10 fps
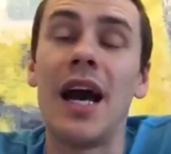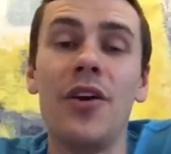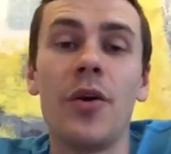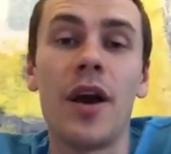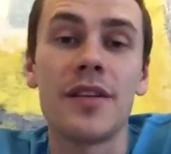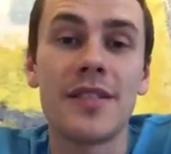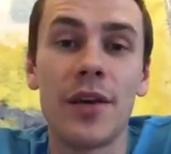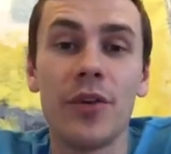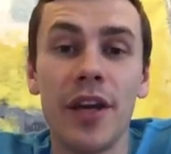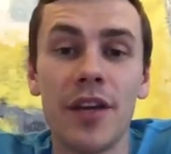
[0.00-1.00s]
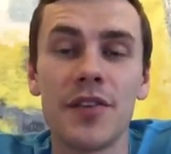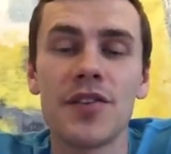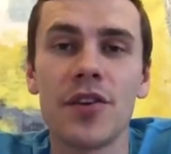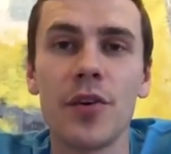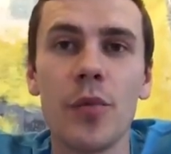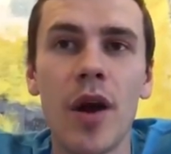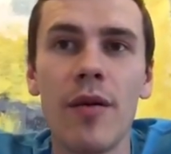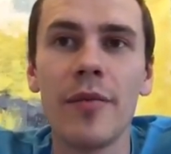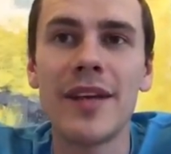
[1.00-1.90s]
don't know how to say really, concern probably,